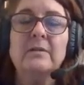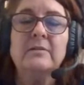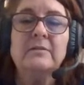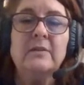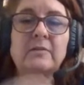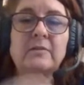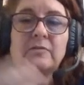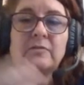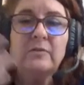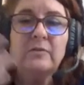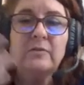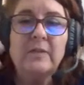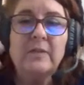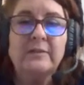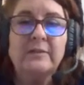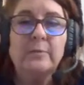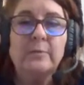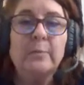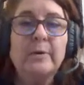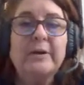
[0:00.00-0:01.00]
those are like
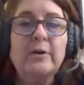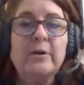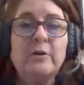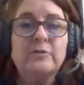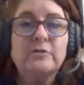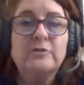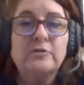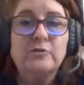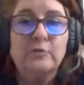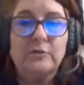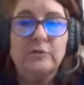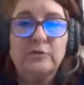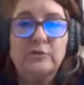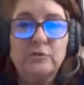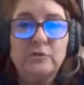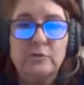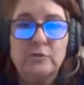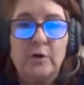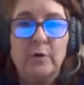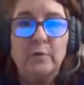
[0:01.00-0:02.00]
the precursor to a
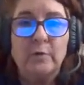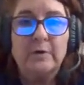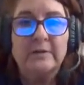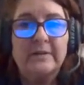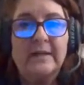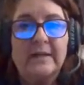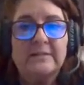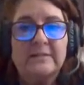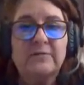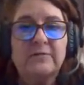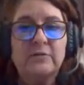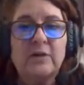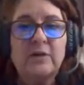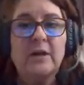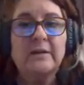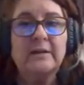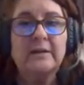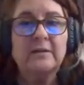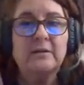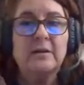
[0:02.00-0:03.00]
stroke, and that's if you're
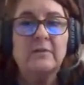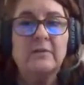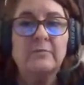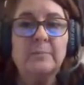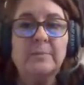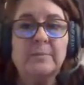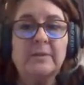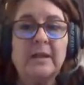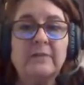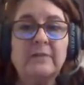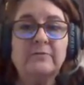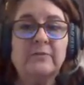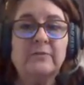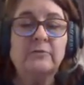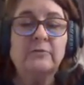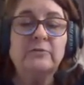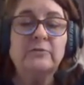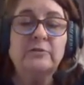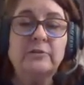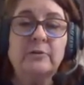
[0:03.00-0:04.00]
not getting enough blood
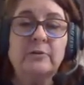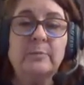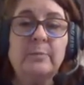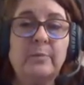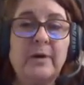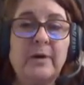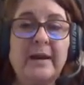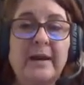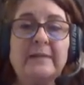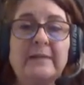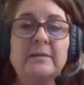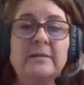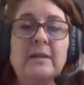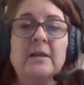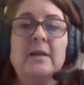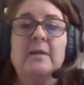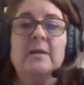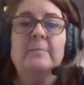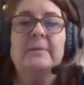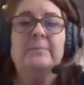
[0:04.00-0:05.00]
flow to your brain.
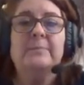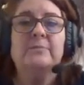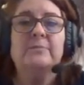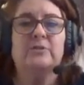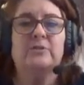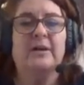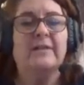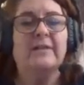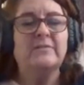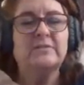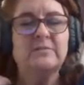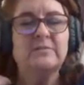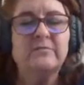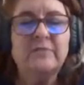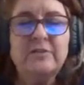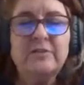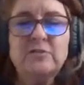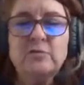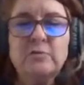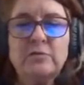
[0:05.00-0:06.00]
People start having some
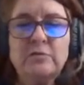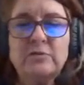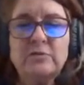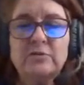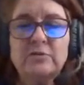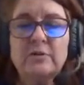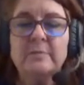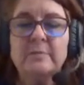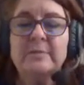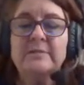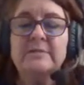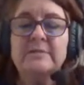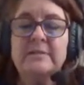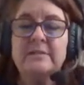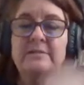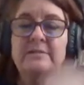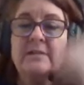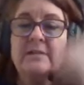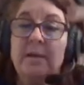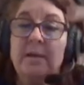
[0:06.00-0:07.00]
visual
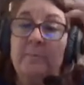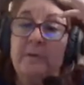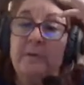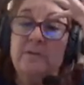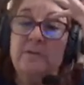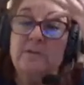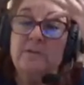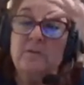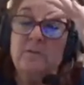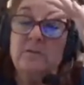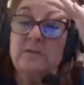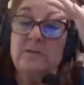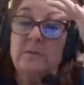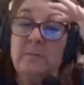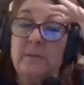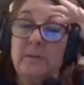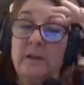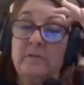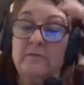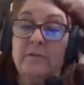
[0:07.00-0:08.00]
disturbances, but as soon as the
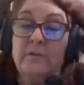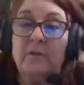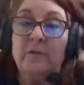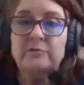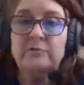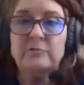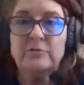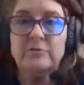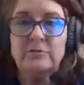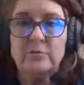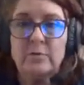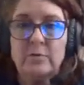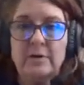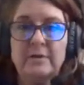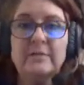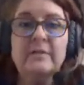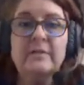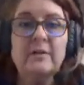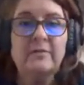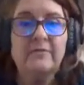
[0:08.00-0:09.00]
blood flow is restored,
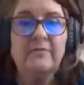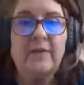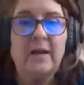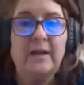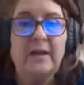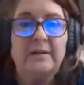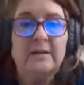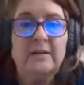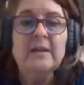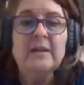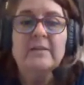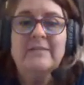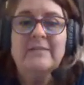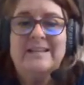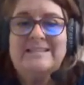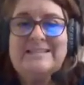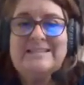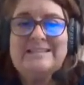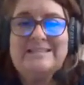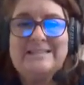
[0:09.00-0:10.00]
they're fine.
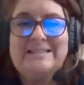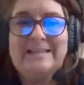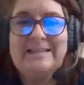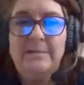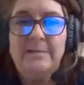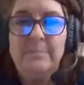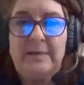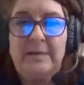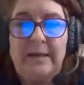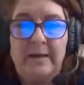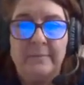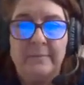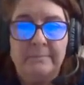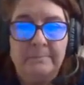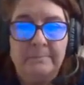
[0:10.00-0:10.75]
That's ischemia.